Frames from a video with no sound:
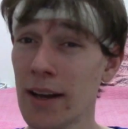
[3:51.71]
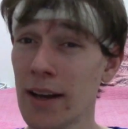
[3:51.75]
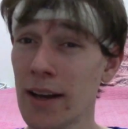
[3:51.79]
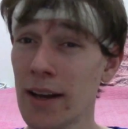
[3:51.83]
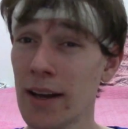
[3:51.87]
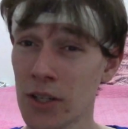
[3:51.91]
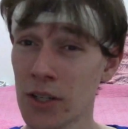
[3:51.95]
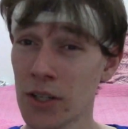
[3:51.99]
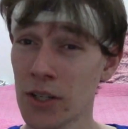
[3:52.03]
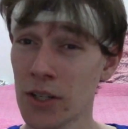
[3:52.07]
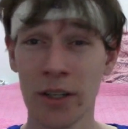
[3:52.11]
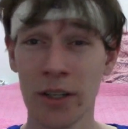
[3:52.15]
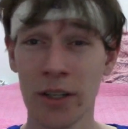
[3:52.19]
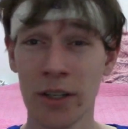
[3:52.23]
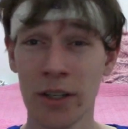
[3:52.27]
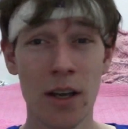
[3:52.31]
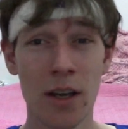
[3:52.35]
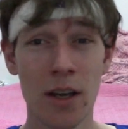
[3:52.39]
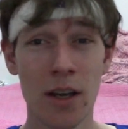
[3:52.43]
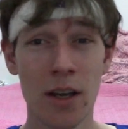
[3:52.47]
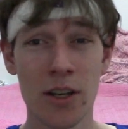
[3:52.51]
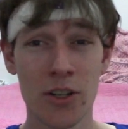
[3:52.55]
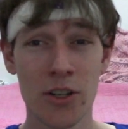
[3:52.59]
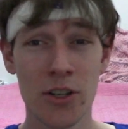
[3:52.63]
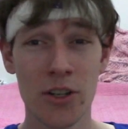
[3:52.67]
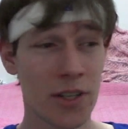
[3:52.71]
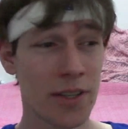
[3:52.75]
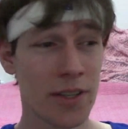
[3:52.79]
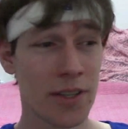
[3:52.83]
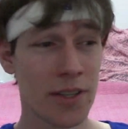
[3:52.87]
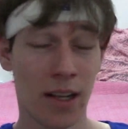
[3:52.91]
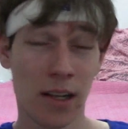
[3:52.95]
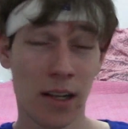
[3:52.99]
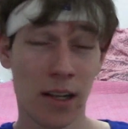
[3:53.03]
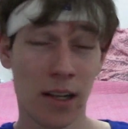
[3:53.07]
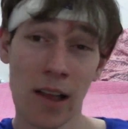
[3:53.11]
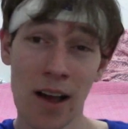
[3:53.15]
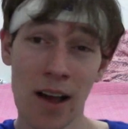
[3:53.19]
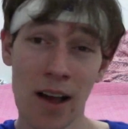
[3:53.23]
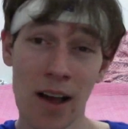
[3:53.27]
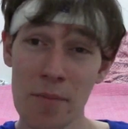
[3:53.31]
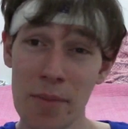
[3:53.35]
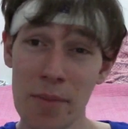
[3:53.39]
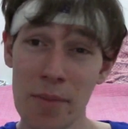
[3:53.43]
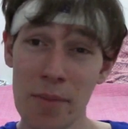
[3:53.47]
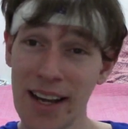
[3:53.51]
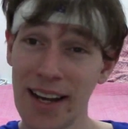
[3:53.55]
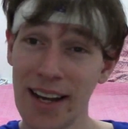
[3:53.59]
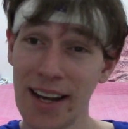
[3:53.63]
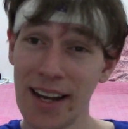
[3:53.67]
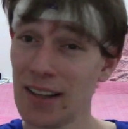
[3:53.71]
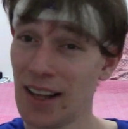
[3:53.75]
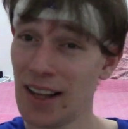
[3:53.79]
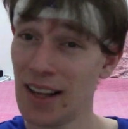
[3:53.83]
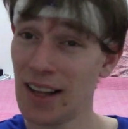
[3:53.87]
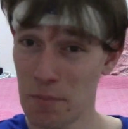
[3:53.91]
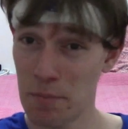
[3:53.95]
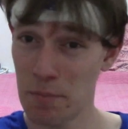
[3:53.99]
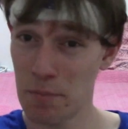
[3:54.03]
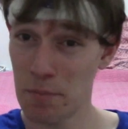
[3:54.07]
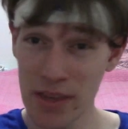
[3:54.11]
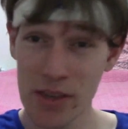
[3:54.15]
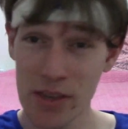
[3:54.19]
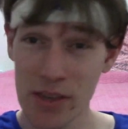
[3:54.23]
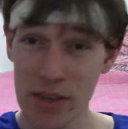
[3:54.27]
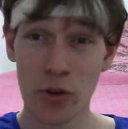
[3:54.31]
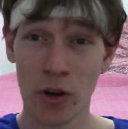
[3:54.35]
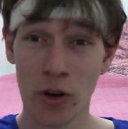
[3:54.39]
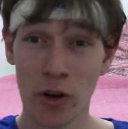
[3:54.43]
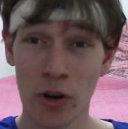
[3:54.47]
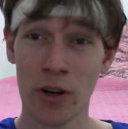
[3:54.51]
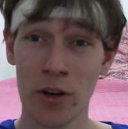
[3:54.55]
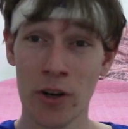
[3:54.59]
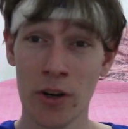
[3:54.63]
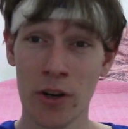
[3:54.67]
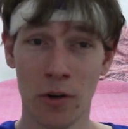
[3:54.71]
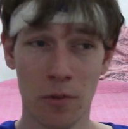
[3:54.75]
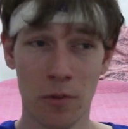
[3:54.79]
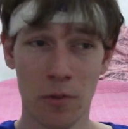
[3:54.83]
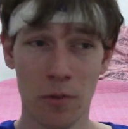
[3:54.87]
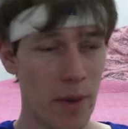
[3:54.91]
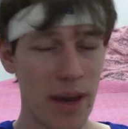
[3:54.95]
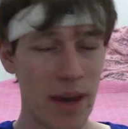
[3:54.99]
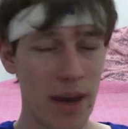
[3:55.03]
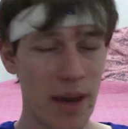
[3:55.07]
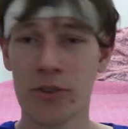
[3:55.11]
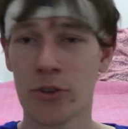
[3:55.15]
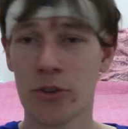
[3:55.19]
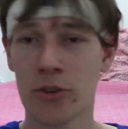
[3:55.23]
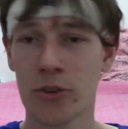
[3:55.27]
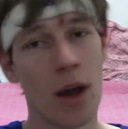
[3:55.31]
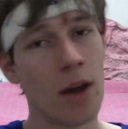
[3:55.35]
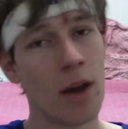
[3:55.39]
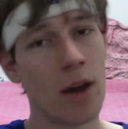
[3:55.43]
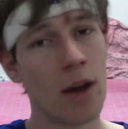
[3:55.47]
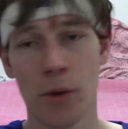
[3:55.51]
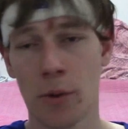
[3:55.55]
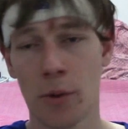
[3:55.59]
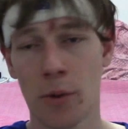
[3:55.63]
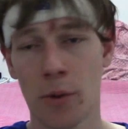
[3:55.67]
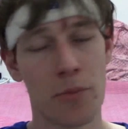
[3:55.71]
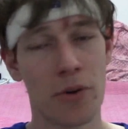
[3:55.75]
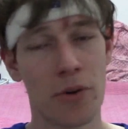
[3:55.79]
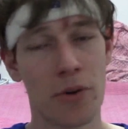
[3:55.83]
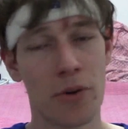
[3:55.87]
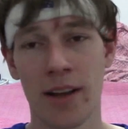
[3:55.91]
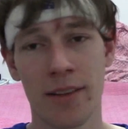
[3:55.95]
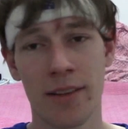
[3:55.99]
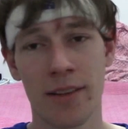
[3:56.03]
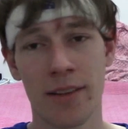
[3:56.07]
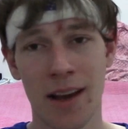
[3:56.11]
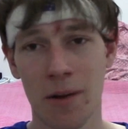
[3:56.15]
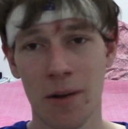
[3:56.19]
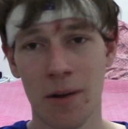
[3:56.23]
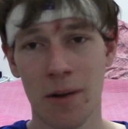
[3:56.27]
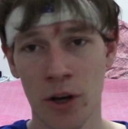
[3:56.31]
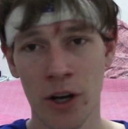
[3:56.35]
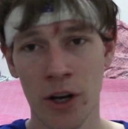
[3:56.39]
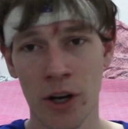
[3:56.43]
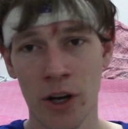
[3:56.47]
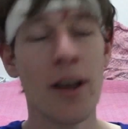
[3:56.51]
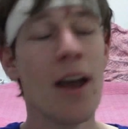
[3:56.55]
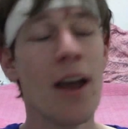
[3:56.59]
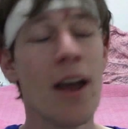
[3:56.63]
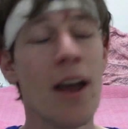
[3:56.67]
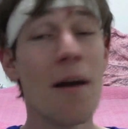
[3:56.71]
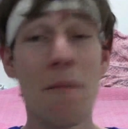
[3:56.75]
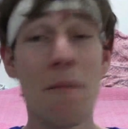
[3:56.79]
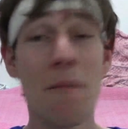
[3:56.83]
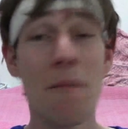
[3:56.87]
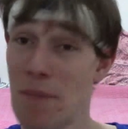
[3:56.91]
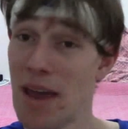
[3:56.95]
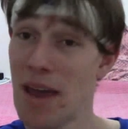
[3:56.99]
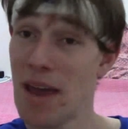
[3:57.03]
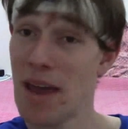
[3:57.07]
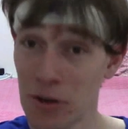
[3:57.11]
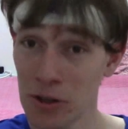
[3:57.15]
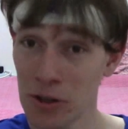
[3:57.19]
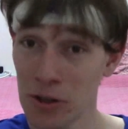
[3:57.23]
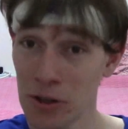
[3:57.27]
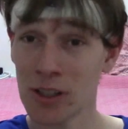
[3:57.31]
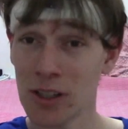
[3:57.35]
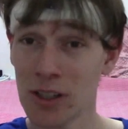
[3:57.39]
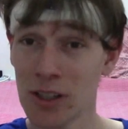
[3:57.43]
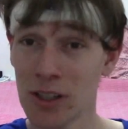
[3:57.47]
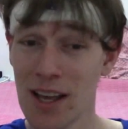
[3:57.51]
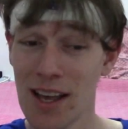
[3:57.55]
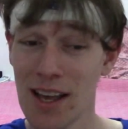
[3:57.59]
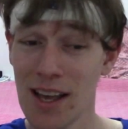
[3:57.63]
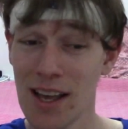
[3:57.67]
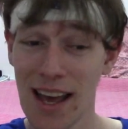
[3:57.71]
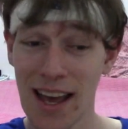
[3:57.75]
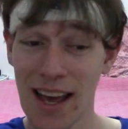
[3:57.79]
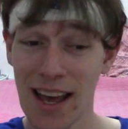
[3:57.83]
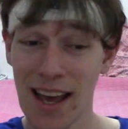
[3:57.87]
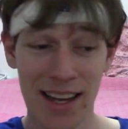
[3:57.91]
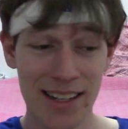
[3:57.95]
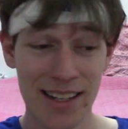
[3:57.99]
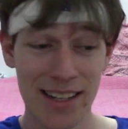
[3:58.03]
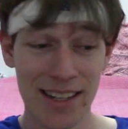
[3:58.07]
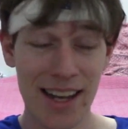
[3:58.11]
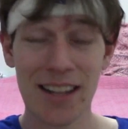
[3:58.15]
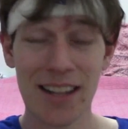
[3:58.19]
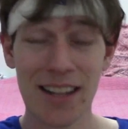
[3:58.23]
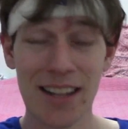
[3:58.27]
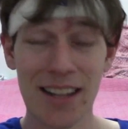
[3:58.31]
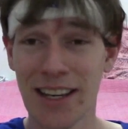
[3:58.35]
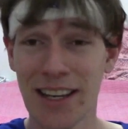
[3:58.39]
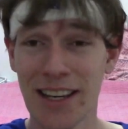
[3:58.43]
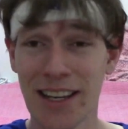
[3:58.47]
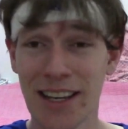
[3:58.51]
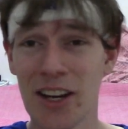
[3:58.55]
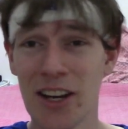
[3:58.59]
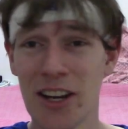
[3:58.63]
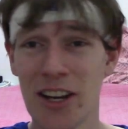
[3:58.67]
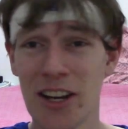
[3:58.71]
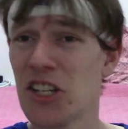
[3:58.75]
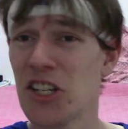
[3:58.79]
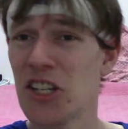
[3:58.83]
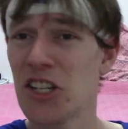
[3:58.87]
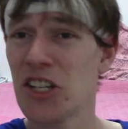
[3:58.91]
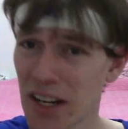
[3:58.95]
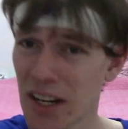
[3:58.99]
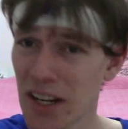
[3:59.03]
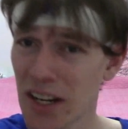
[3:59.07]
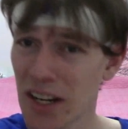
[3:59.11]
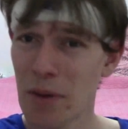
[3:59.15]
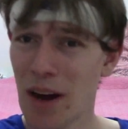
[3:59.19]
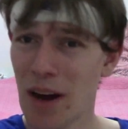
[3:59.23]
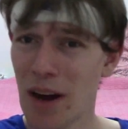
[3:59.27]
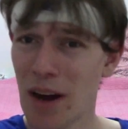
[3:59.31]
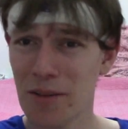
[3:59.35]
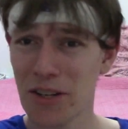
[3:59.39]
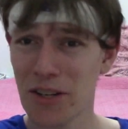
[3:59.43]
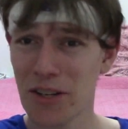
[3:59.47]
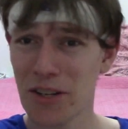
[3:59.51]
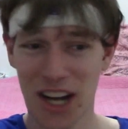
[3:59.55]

Going out to just the club and getting like a bistro, or however you want to pronounce that word, meal, and getting like, you know, your chicken